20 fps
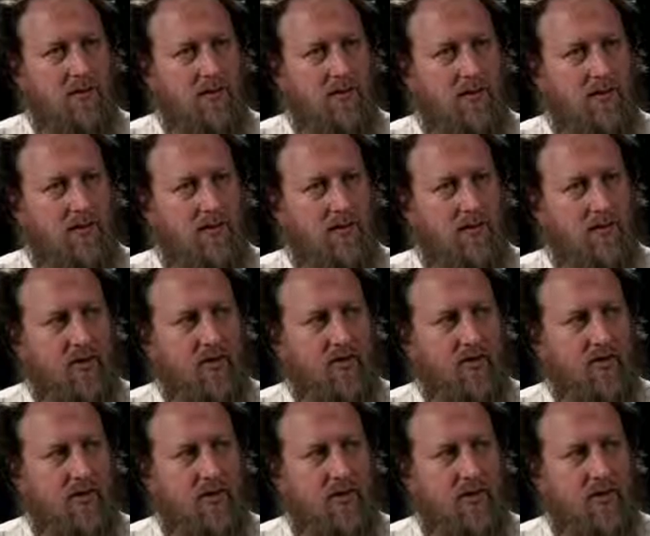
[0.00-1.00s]
There are
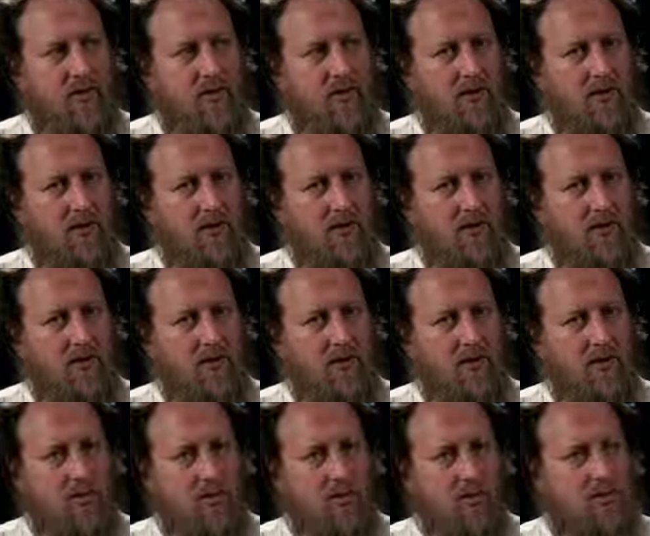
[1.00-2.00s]
three really
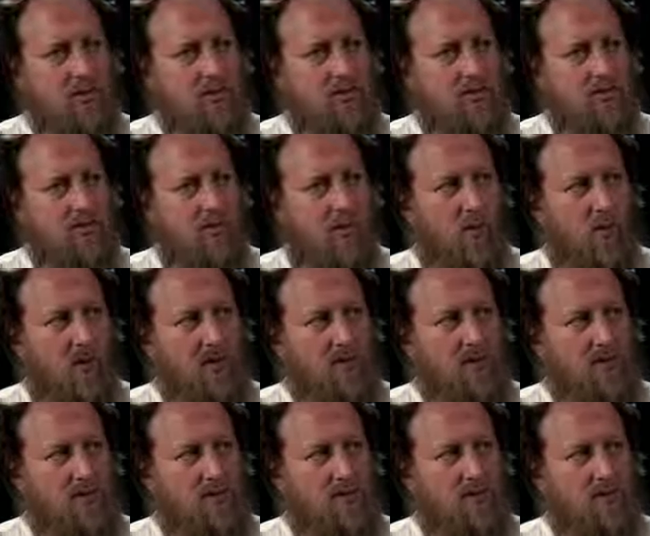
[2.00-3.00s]
good
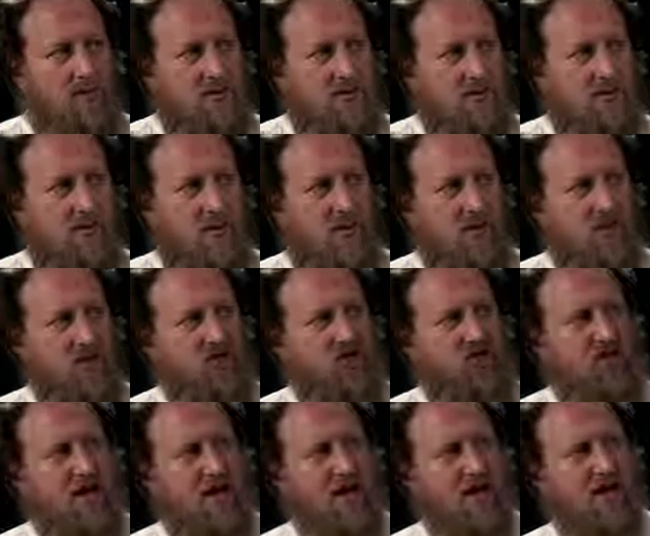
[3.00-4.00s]
ways to
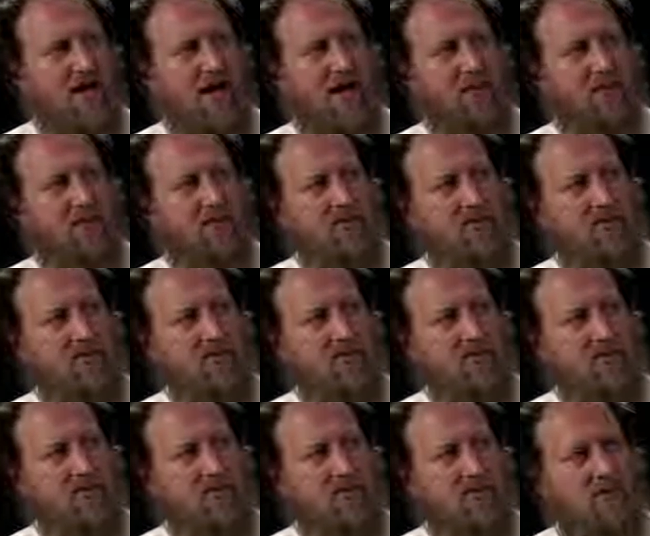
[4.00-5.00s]
bridge that gap
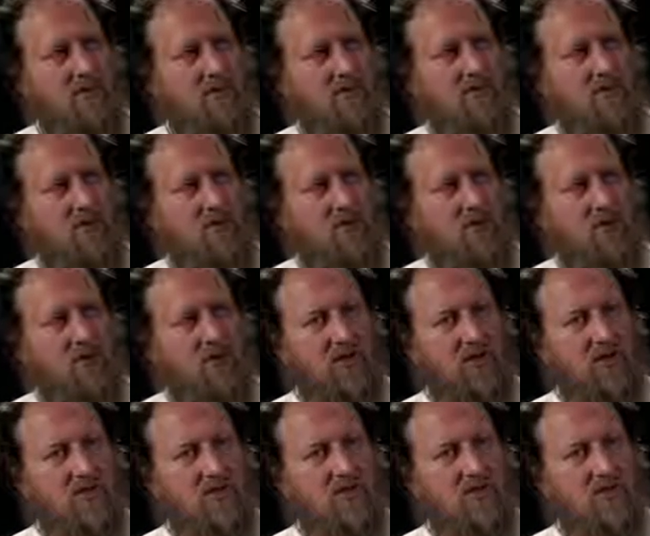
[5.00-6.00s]

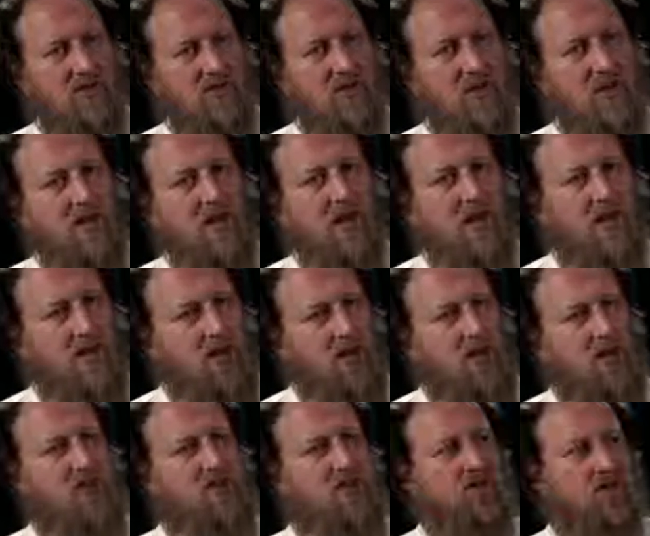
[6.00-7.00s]
between
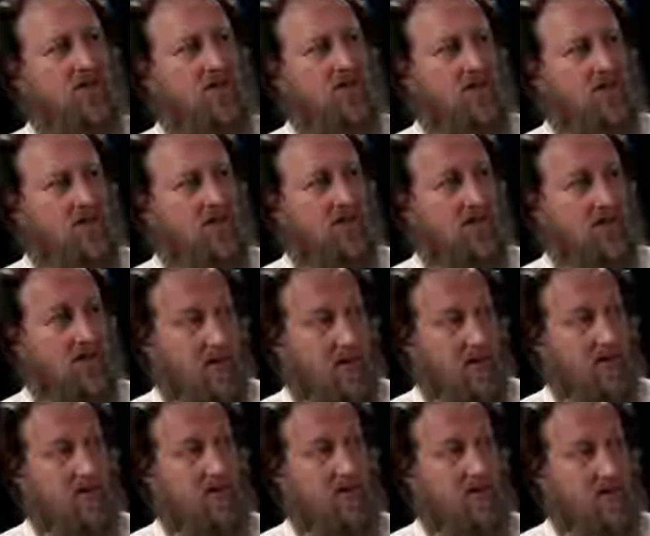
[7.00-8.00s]
acknowledging that the
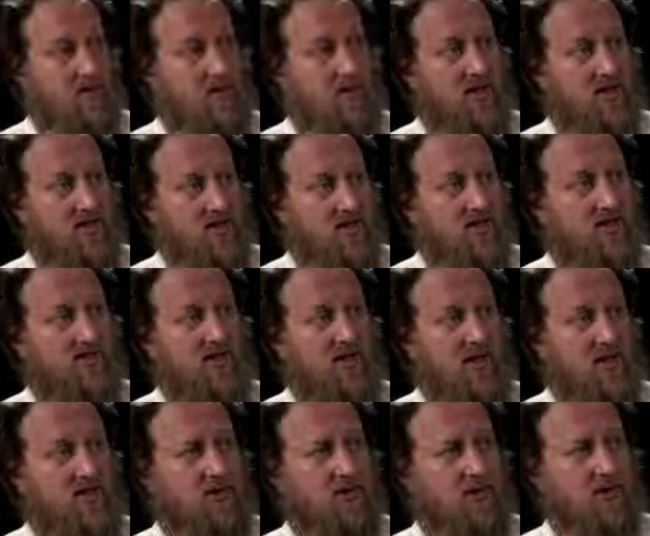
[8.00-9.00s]
universe has a
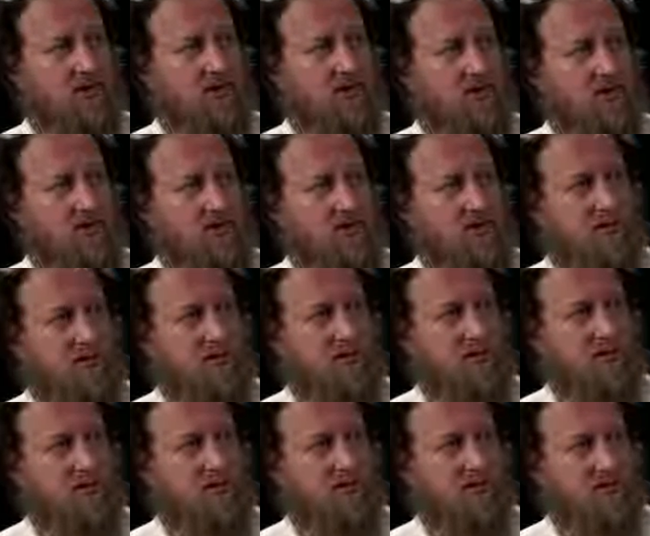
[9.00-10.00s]
creator
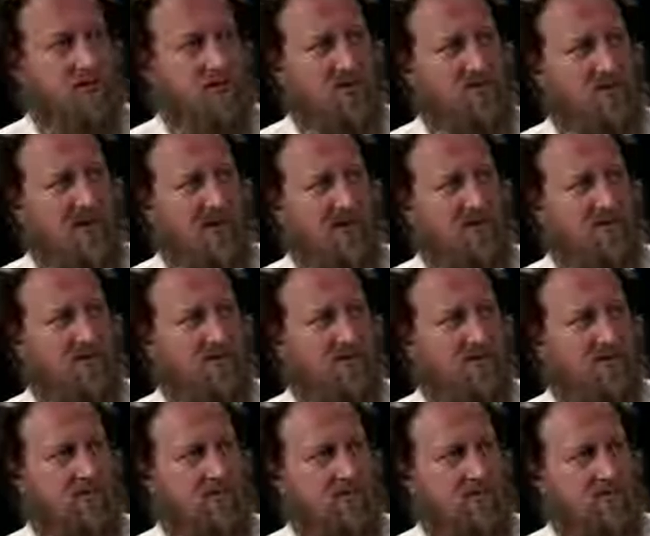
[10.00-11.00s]
who is
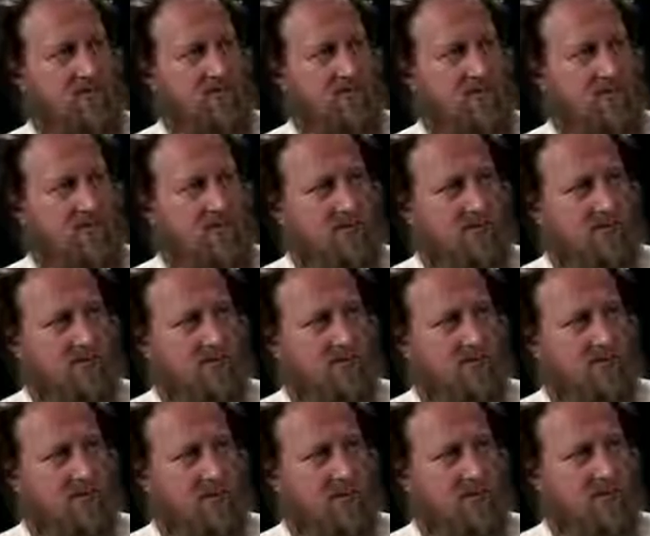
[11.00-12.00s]
powerful,
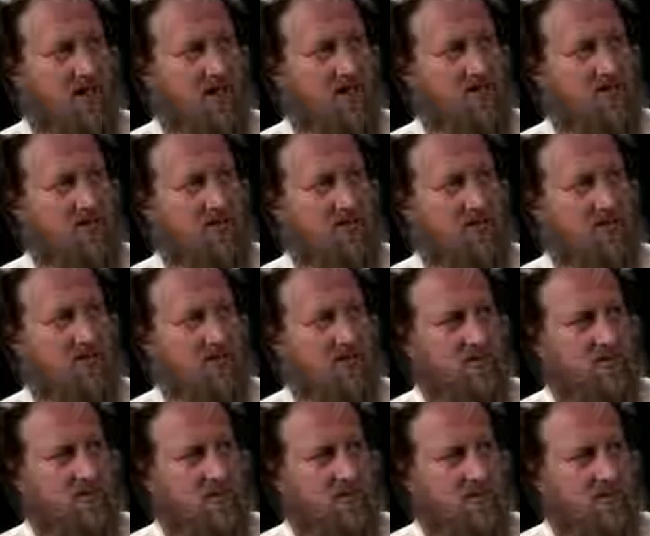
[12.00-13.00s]
intelligent,
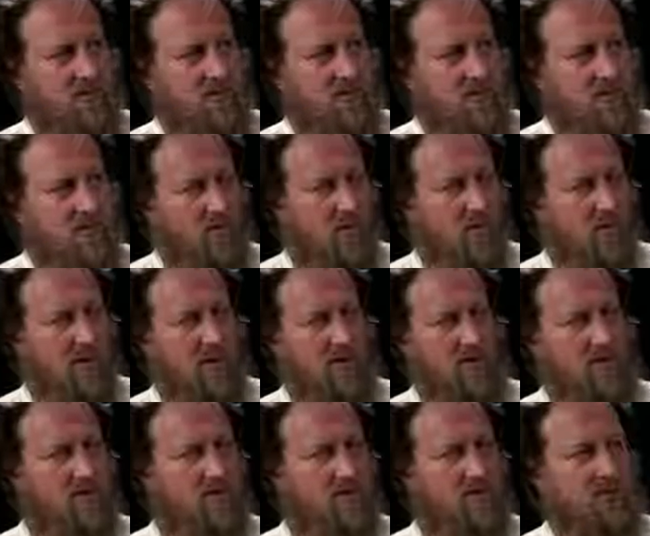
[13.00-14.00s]

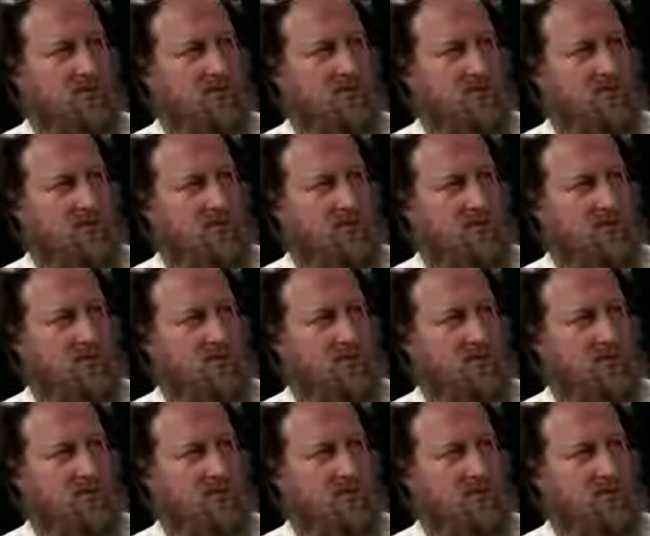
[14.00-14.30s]
wise,